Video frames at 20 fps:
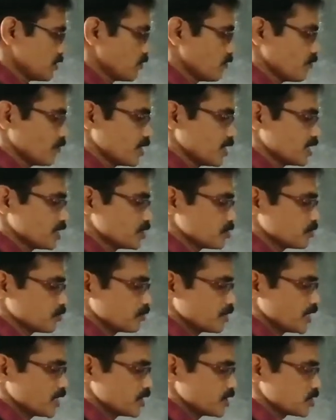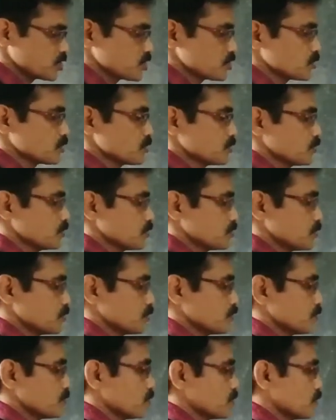1 into minus 2,
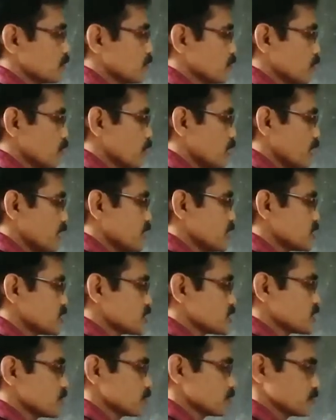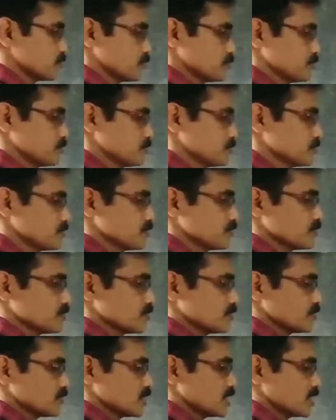minus
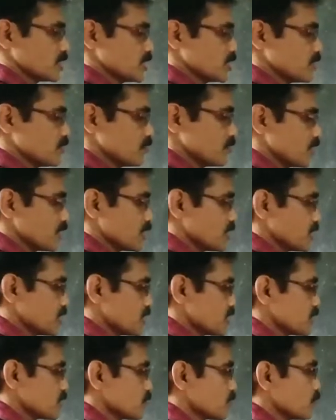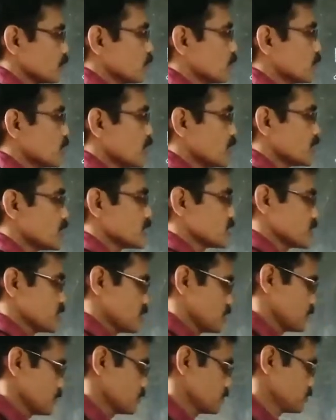2. Again you will get
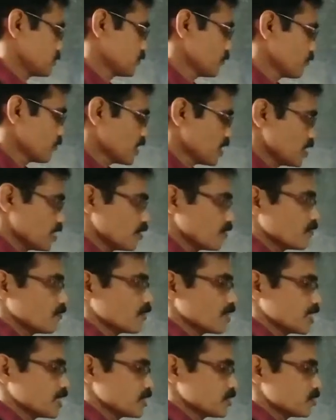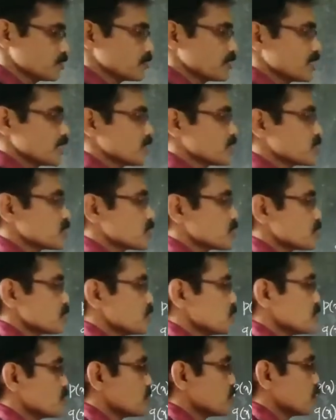minus 1 into minus 2,
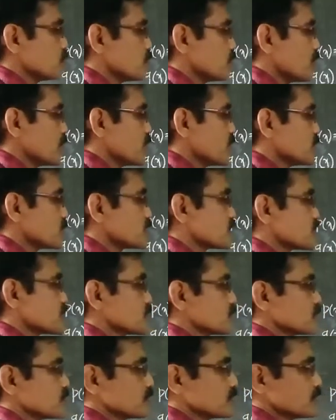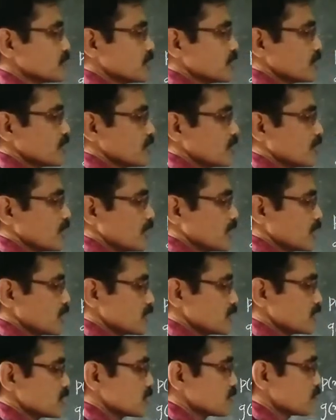minus 2.
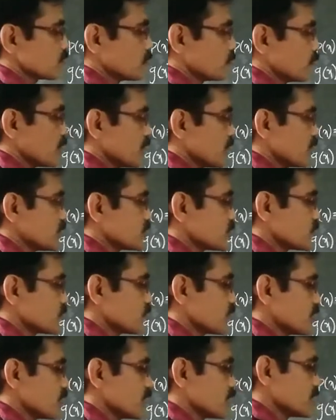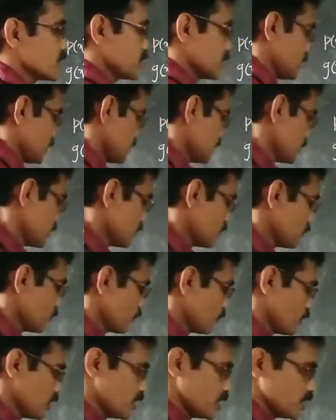Add minus 5.
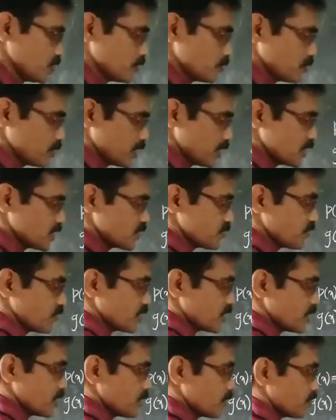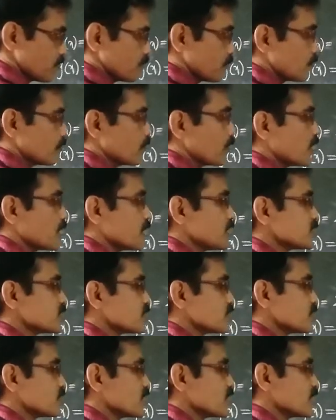1 into minus 5,
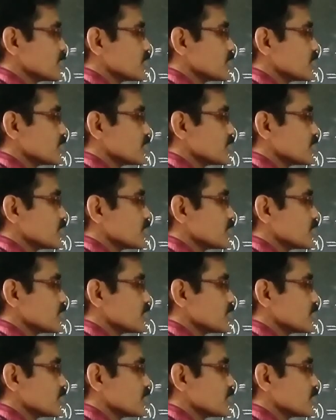minus 5.